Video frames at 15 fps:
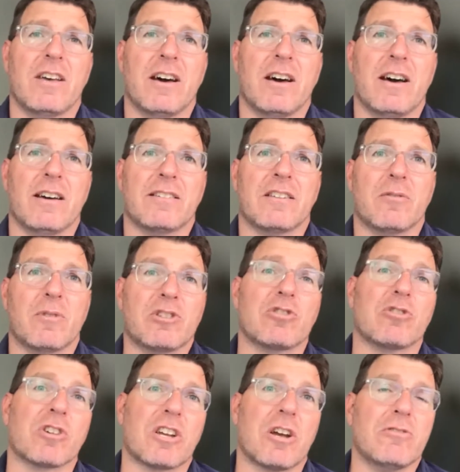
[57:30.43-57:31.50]
When
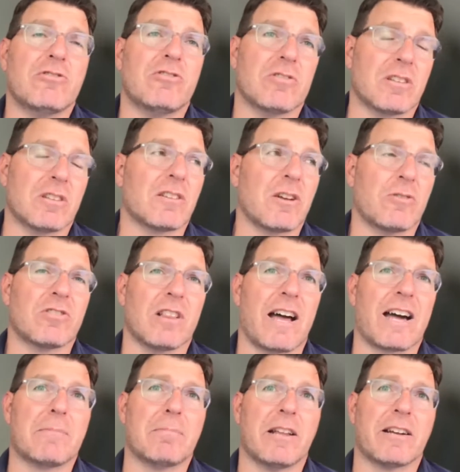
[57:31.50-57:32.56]
you're a coach, you can coach a
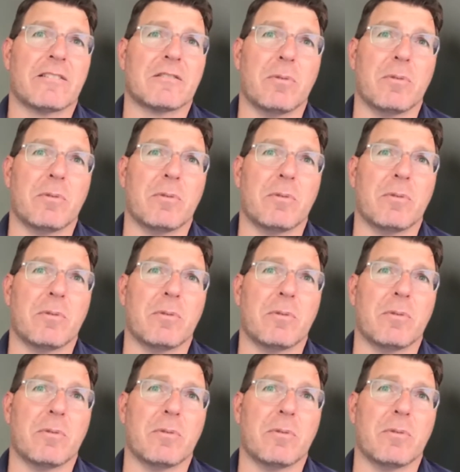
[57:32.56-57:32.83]
lot of players,